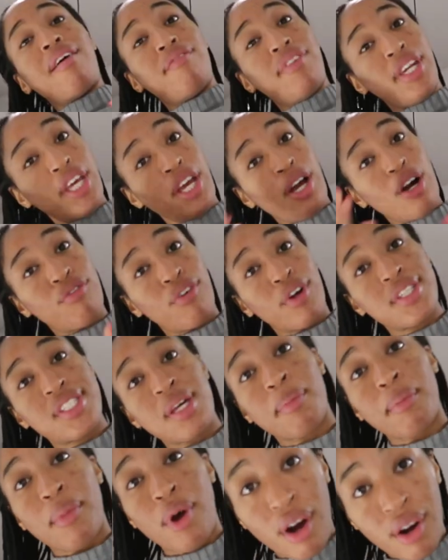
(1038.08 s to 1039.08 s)
video for
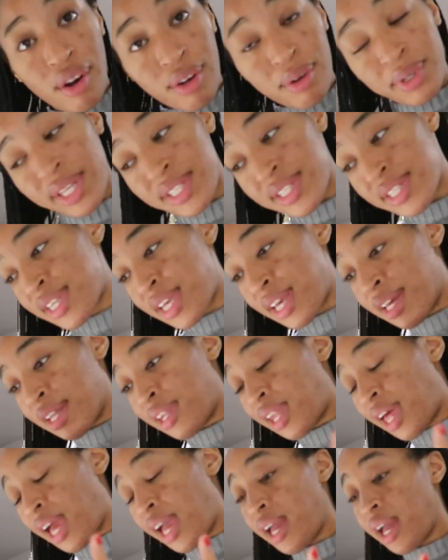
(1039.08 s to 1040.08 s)
tomorrow because it's getting
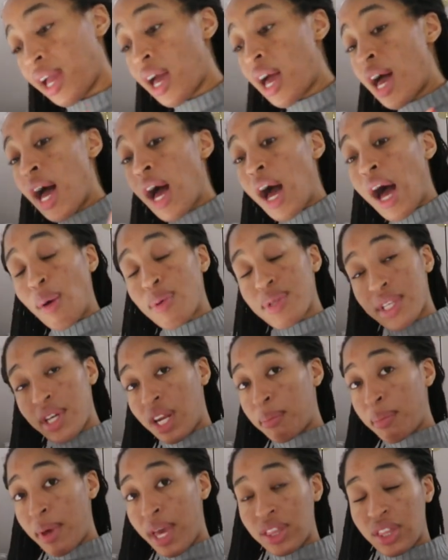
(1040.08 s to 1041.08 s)
late. I was
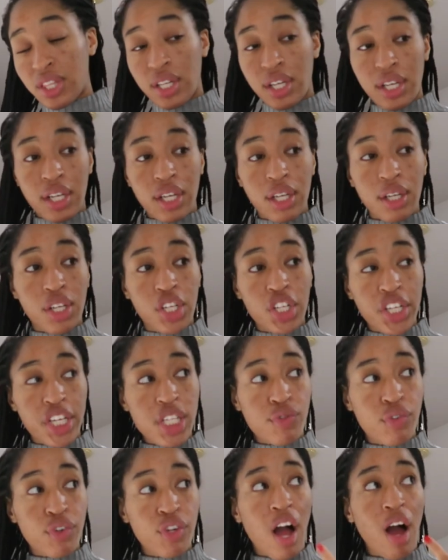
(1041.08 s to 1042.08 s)
gonna make the
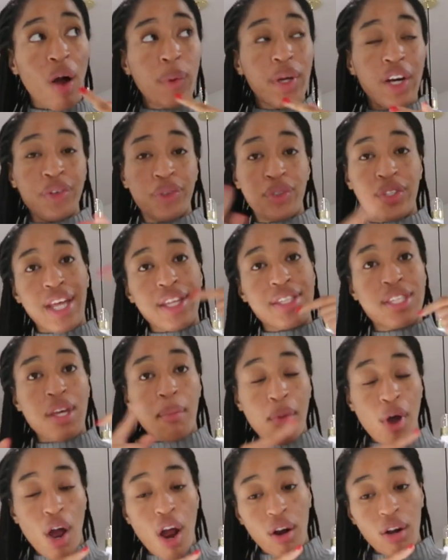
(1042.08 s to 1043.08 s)
cookies for y'all. We're gonna do that
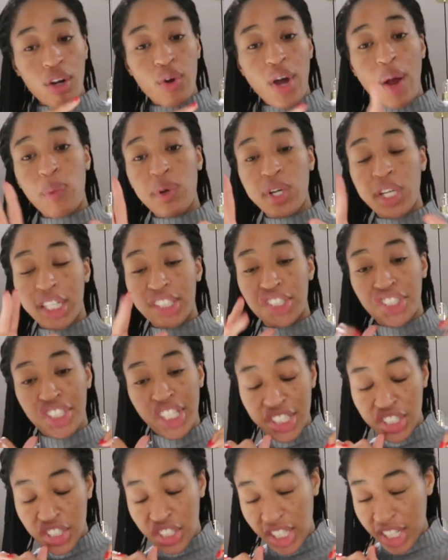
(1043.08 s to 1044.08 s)
tomorrow, and we're gonna
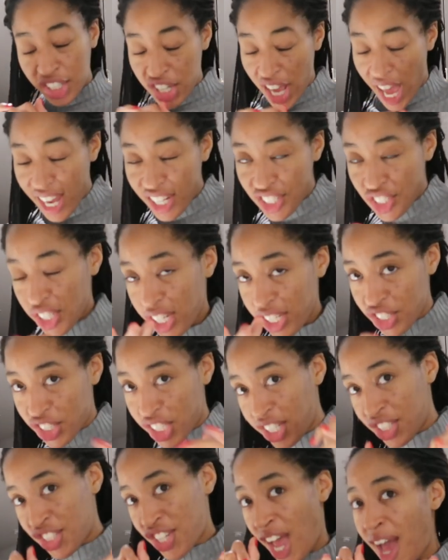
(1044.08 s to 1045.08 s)
chitty
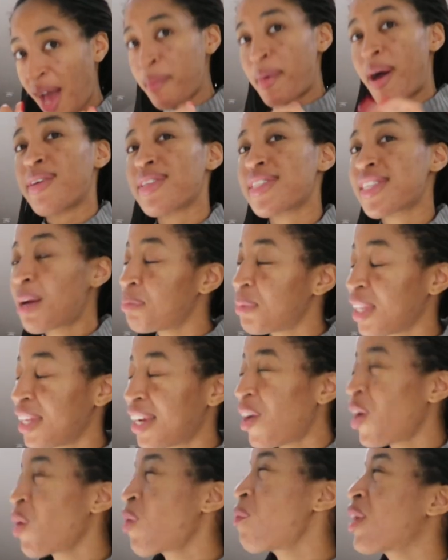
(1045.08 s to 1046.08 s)
chat about something. I
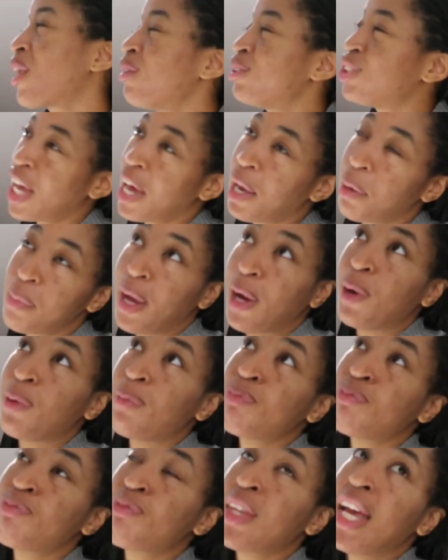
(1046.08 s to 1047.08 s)
don't know what we're gonna chat about.
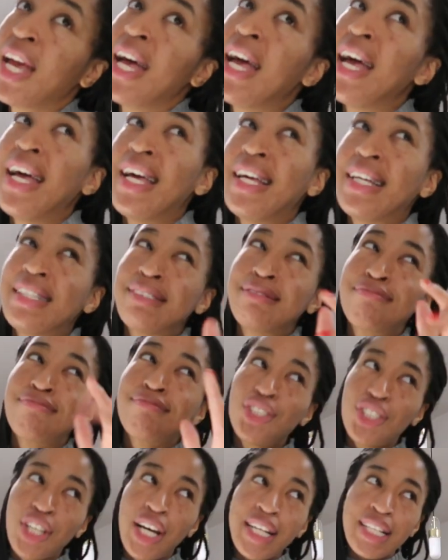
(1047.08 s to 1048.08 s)

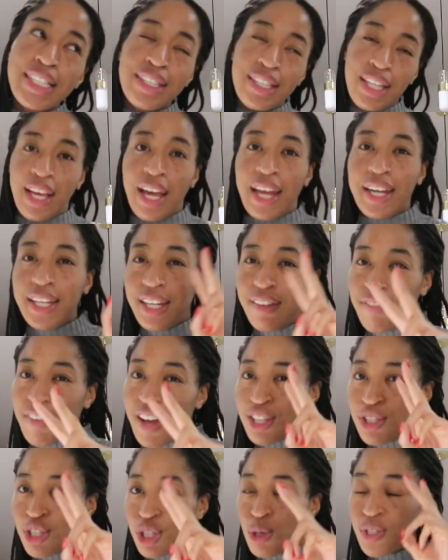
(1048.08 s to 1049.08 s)
I'm trying to think. I need to
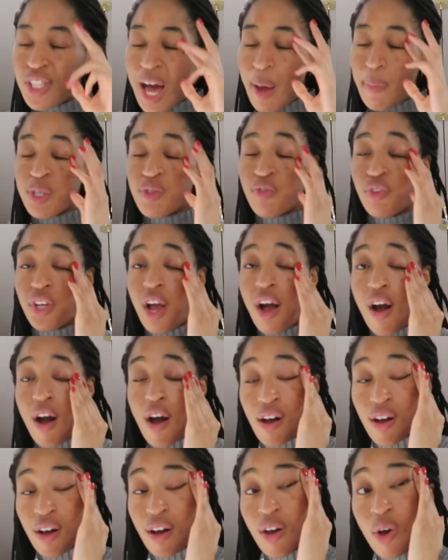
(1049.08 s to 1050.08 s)
find two topics for
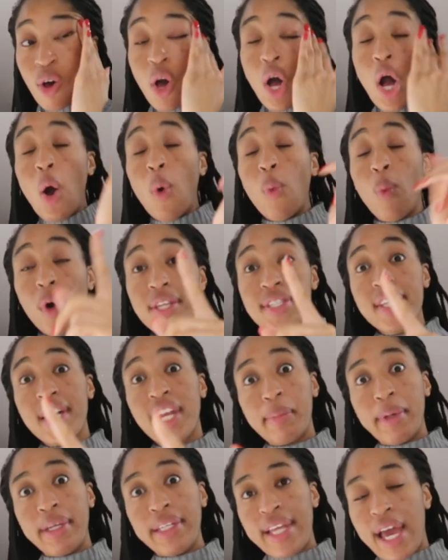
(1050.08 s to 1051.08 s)
y'all. One's
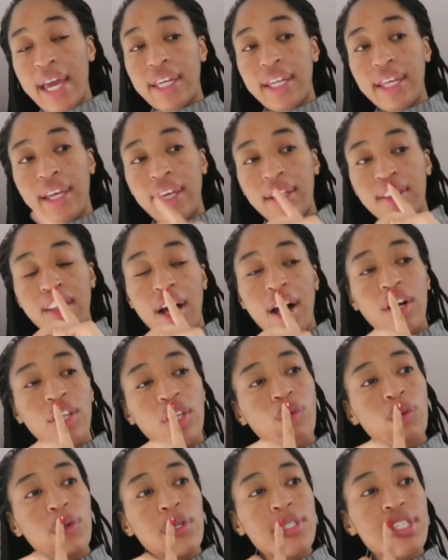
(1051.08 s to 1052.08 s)
gonna be dating, the
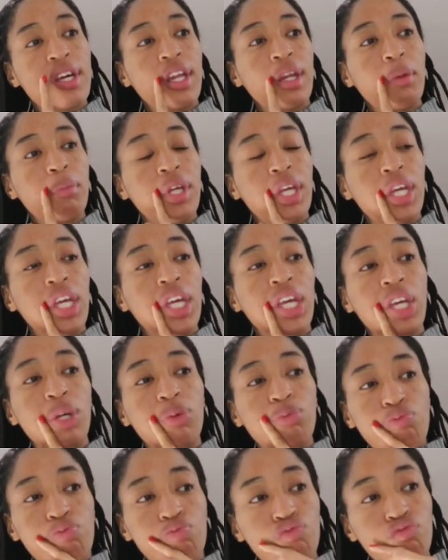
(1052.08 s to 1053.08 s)
other one's gonna be